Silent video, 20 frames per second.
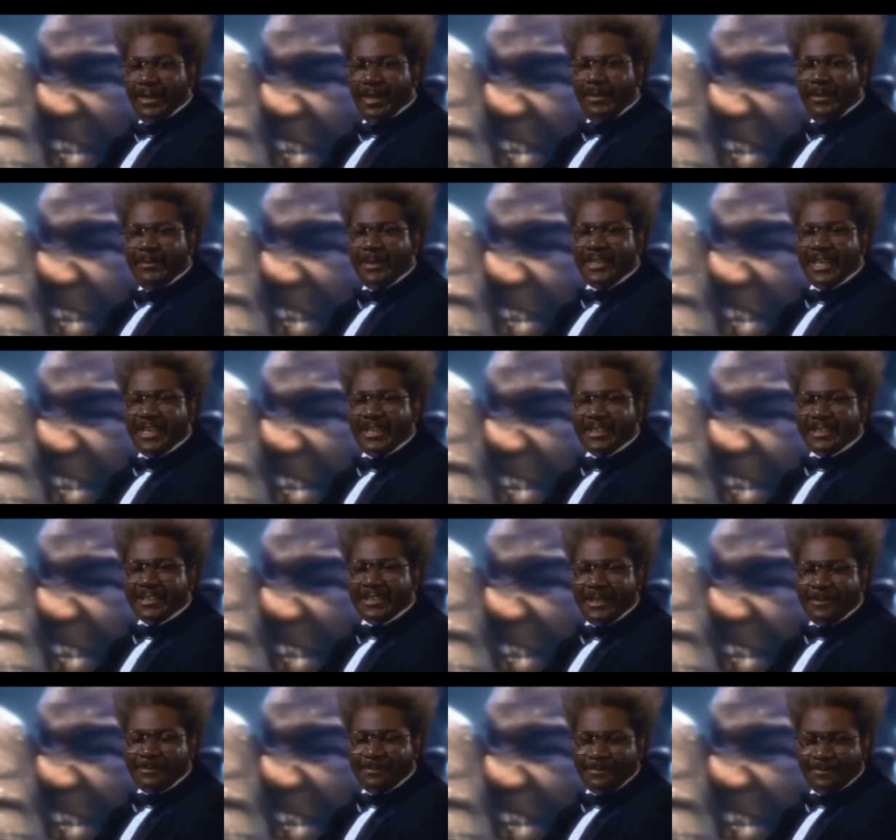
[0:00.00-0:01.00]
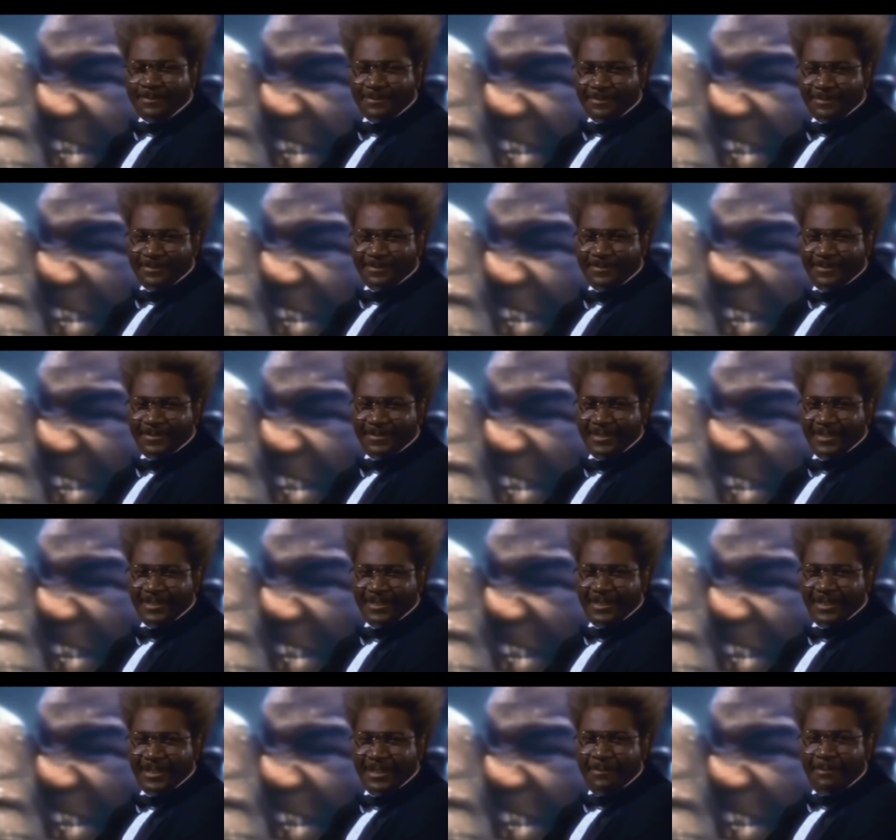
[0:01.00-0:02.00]
Let me tell you something.
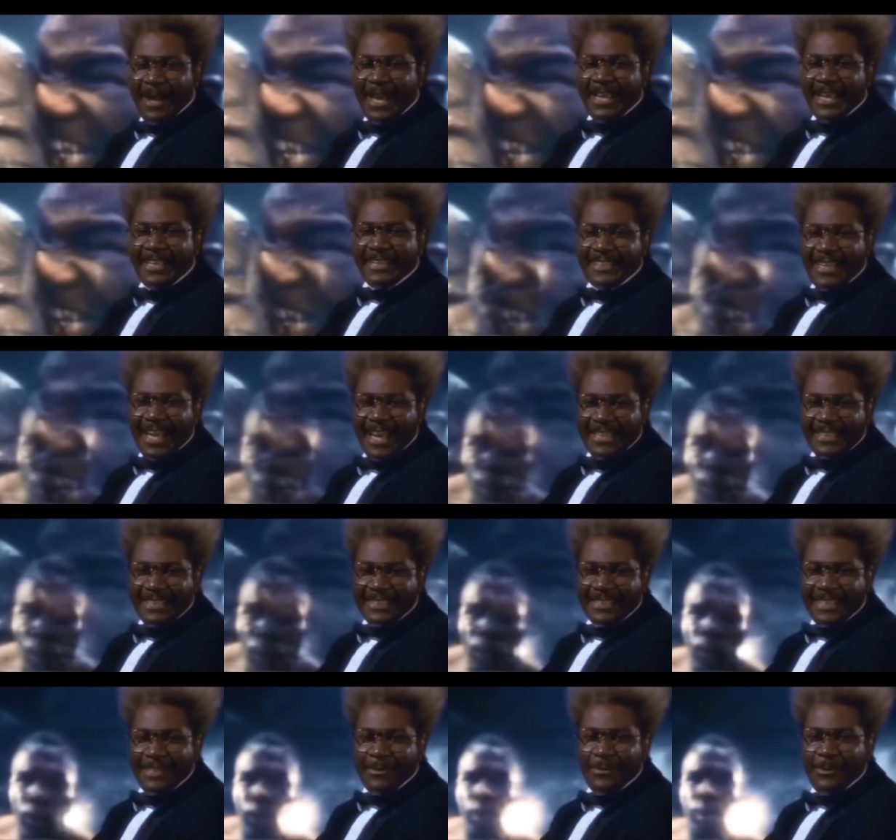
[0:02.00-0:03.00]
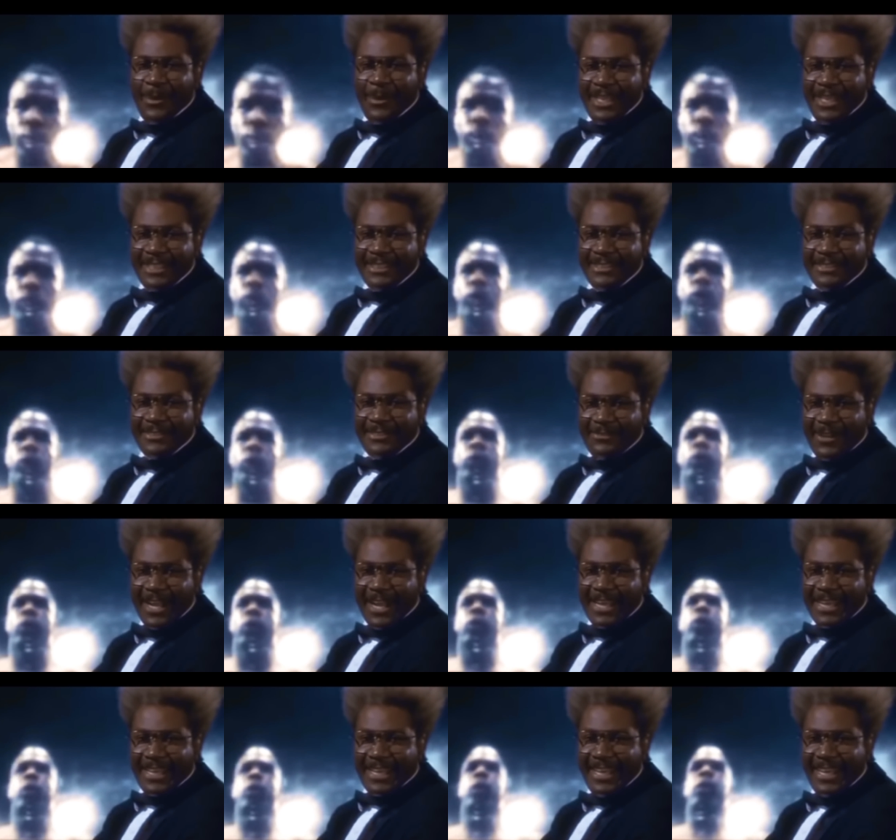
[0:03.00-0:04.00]
Mike Tyson will
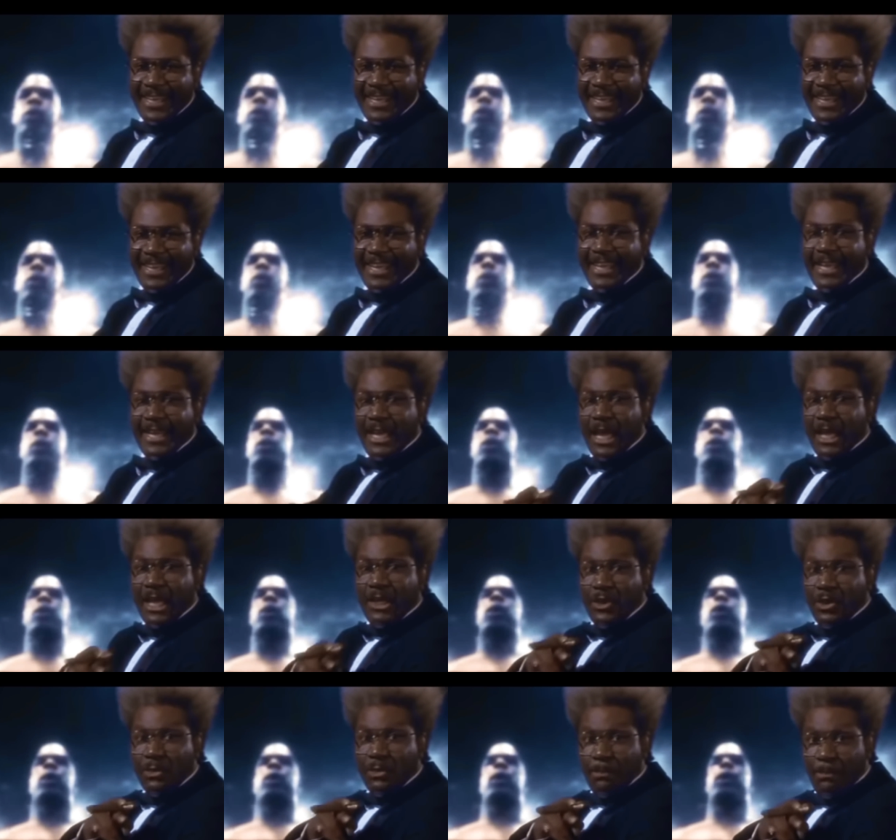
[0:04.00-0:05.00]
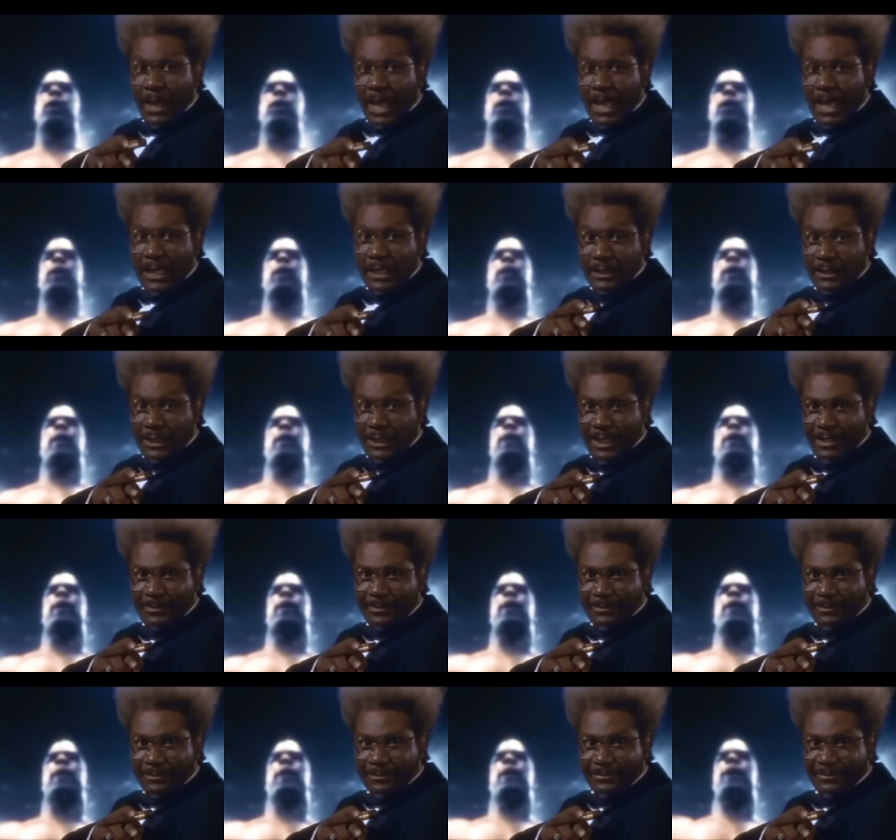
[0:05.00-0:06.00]
fight again, and you'll pay to see him.